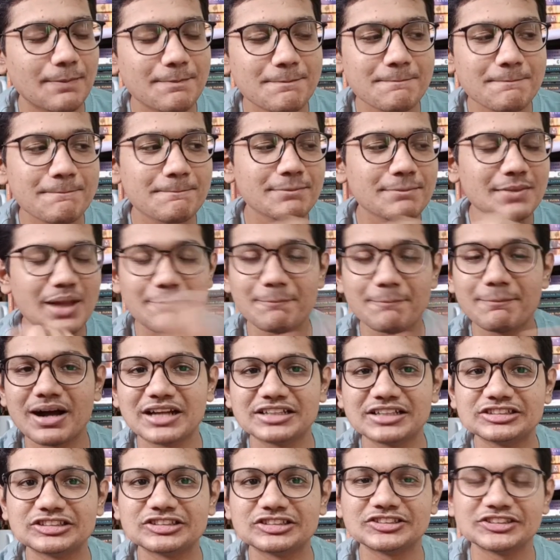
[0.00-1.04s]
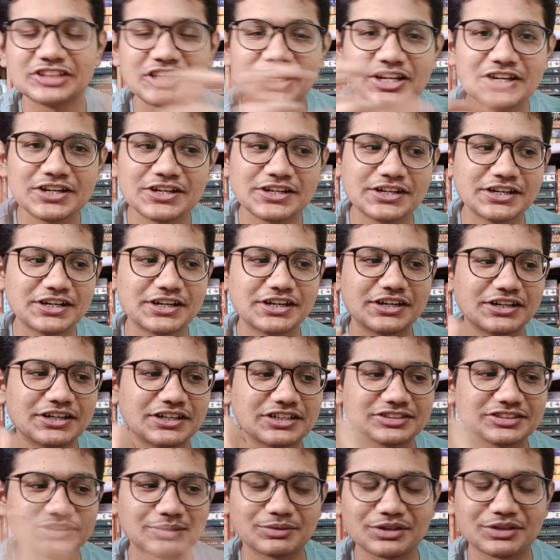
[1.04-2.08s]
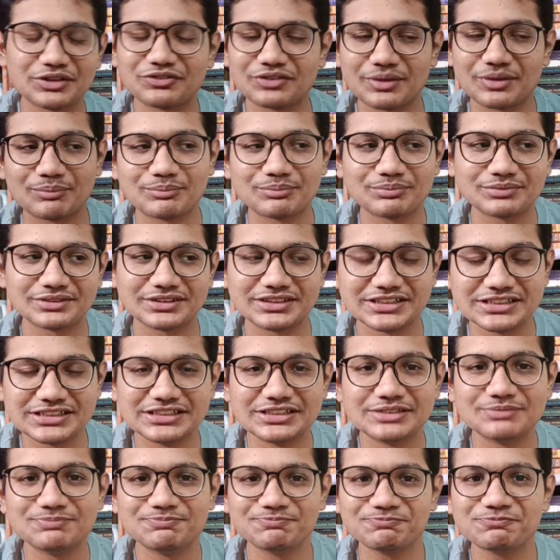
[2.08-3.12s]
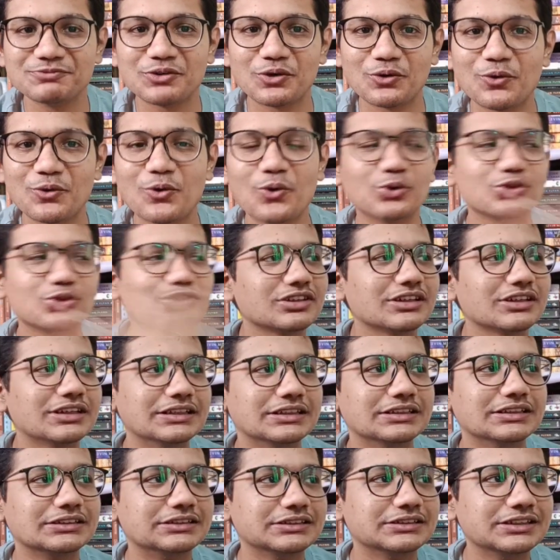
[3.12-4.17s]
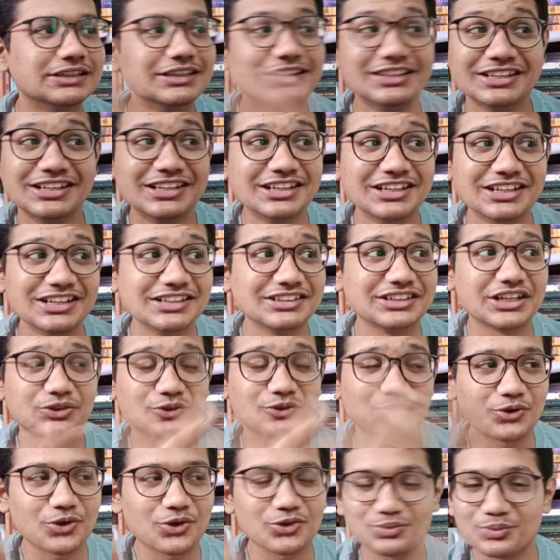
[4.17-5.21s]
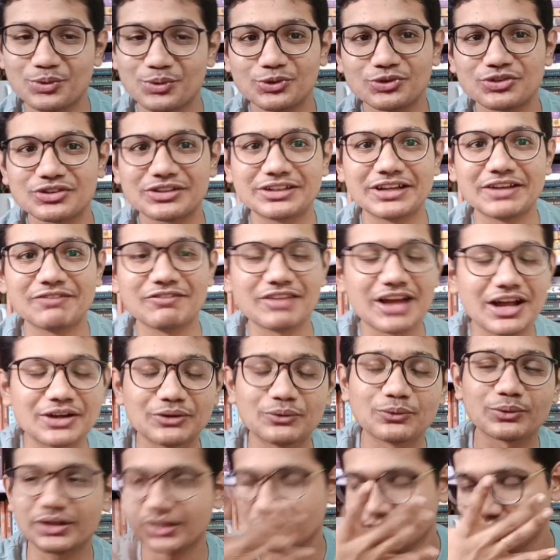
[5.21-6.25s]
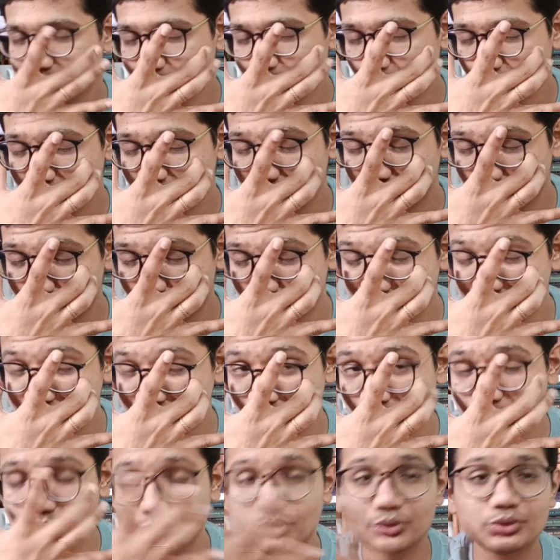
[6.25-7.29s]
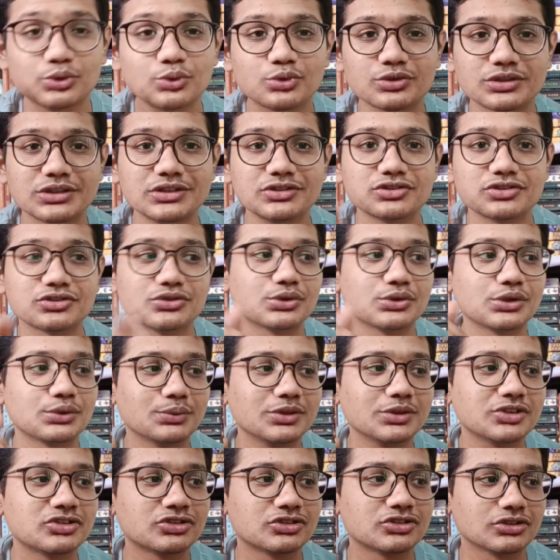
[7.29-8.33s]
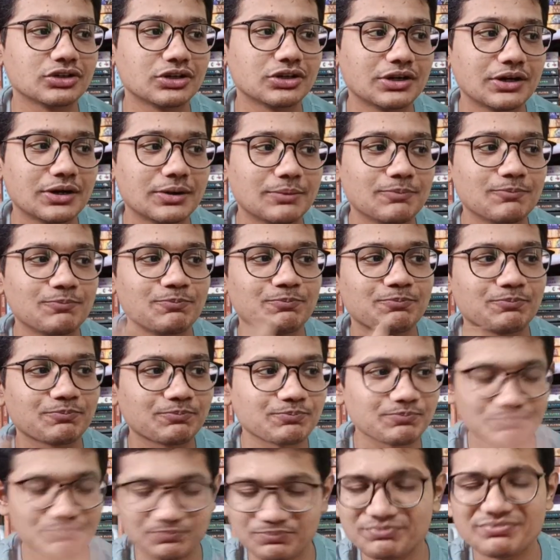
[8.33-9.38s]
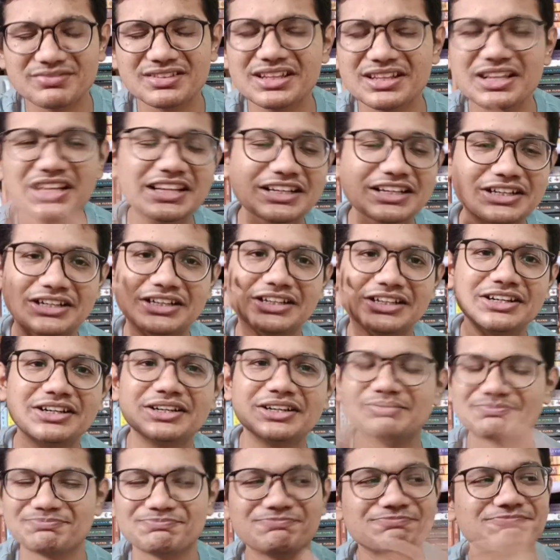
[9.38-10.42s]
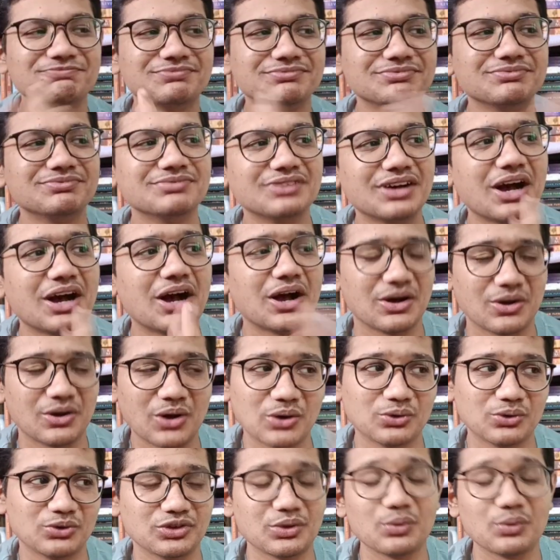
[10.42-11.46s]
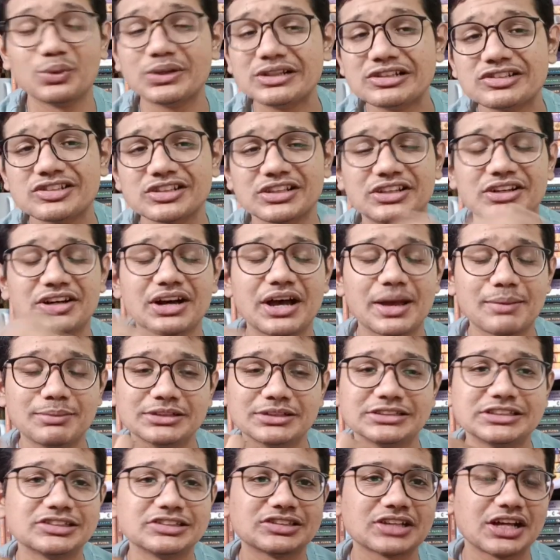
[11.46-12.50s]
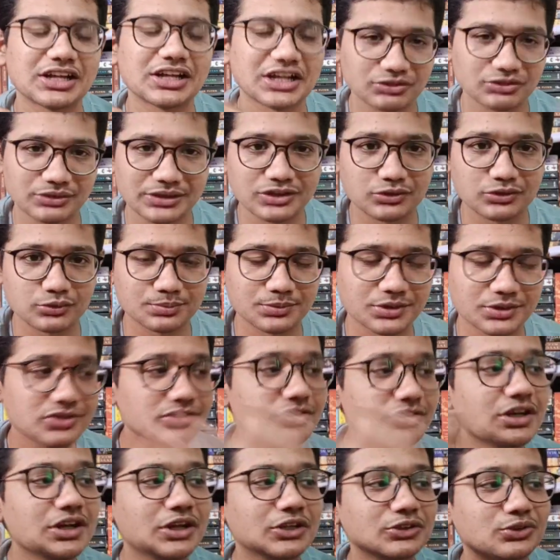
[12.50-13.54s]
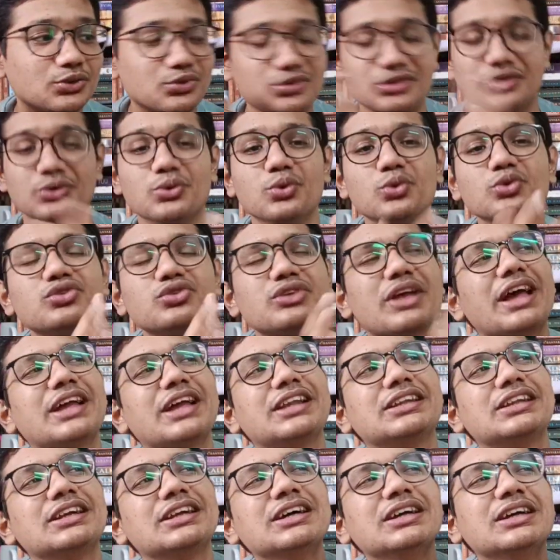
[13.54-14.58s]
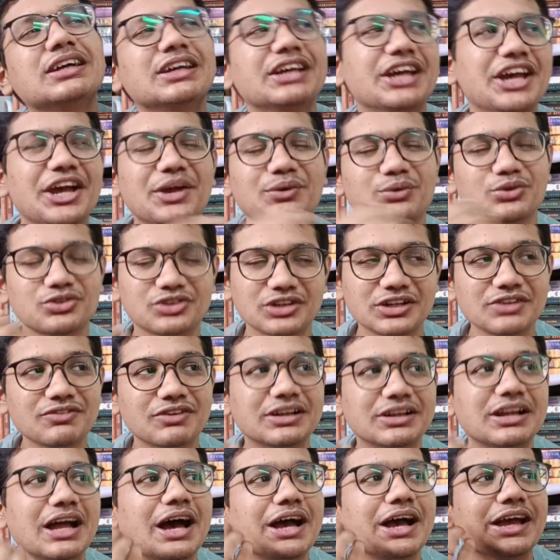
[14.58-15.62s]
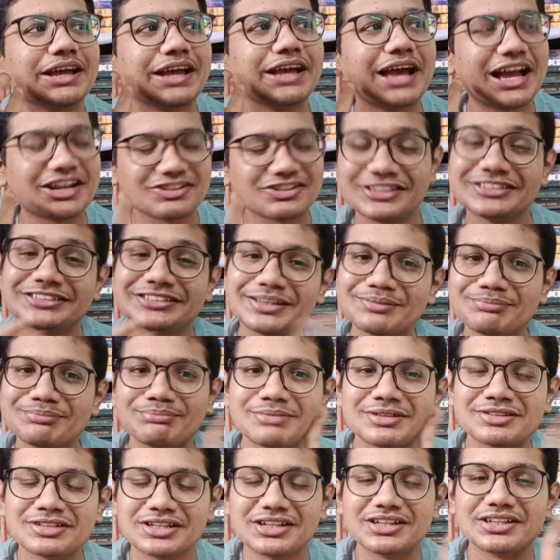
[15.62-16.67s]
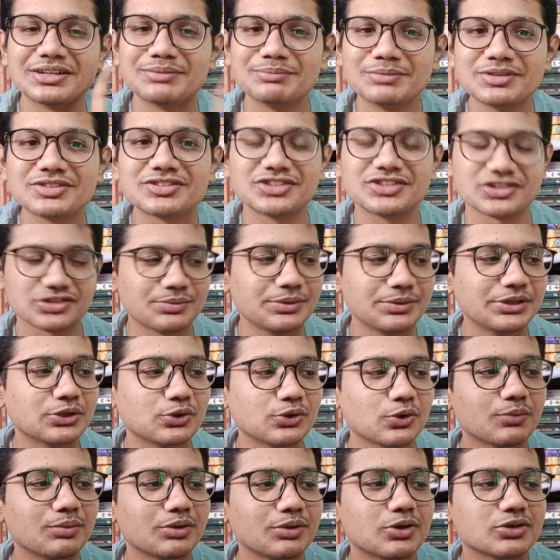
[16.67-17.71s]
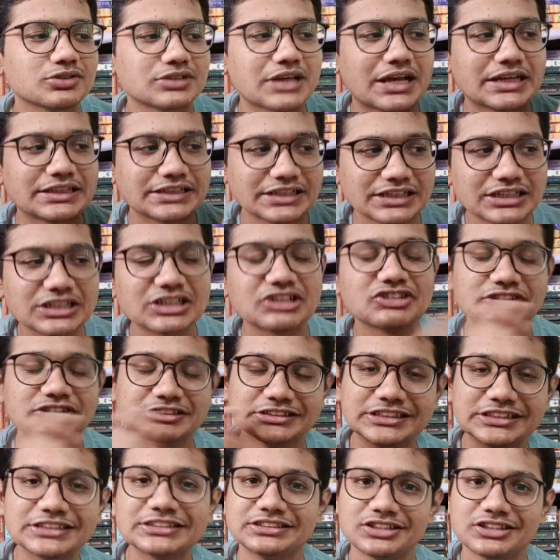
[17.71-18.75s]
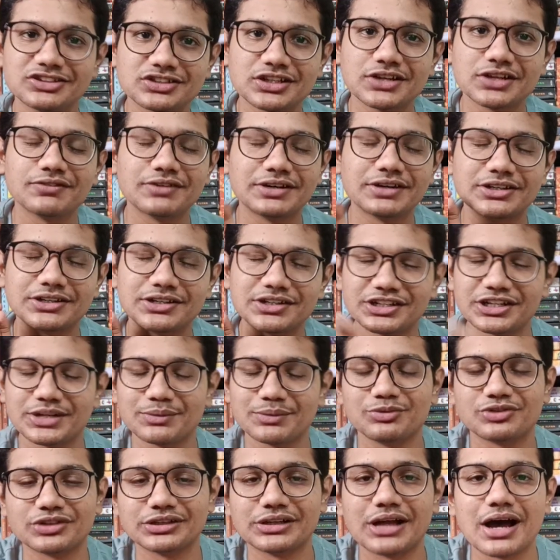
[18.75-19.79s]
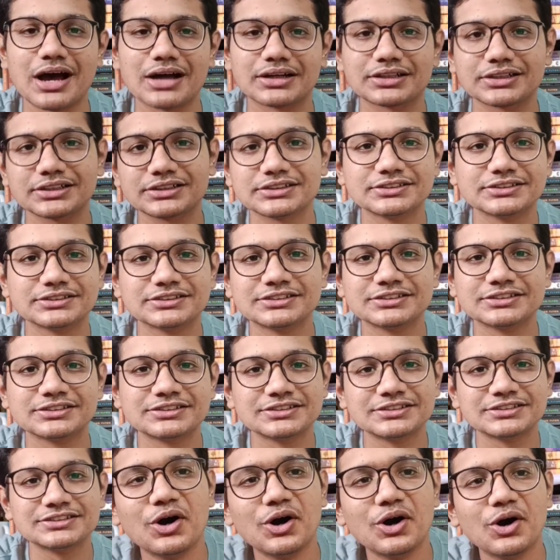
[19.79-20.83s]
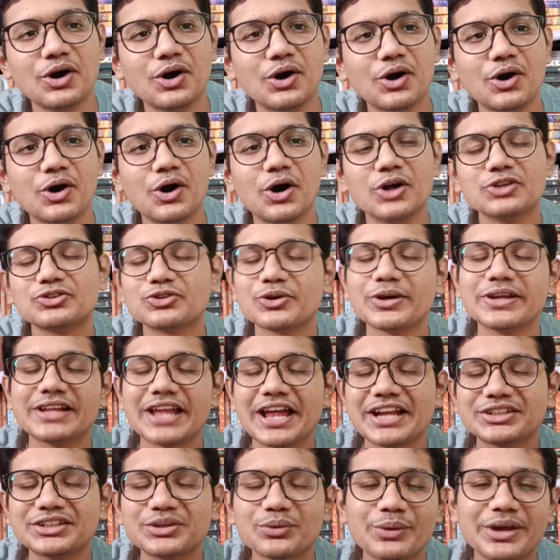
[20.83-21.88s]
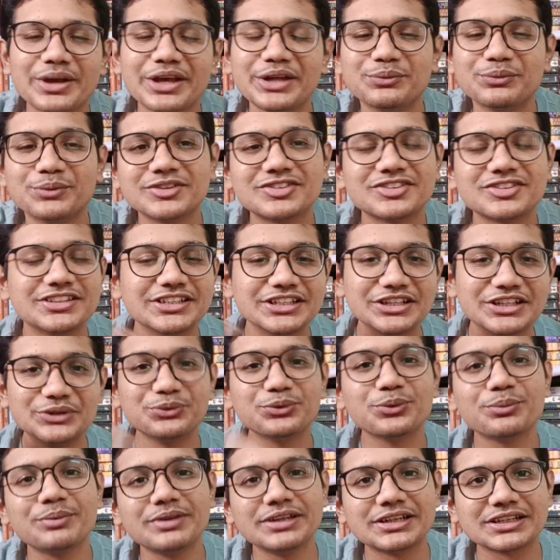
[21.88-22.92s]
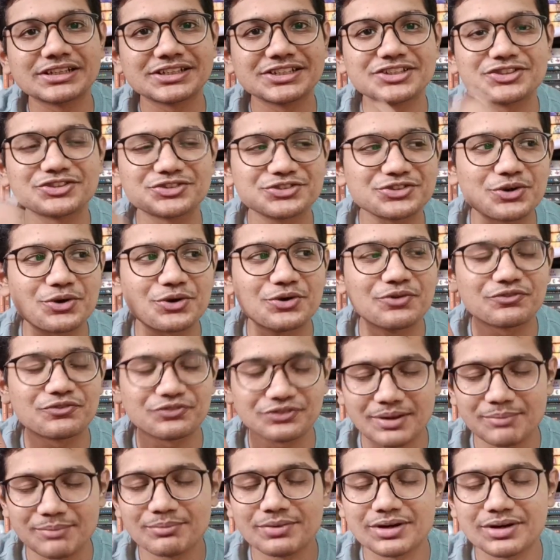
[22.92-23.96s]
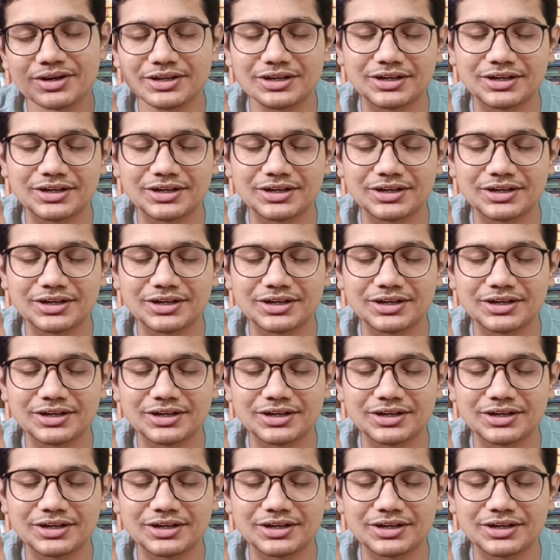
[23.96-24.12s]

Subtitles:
buys something from the ghost in that Crossbones graveyard. Okay, those are the only two scenes during which Will's abilities are actually expressed to see ghosts, and it was really fun. I actually did miss Jessamine a lot because I think she did deserve a redemption arc. Also, I like the way in which the ruby necklace from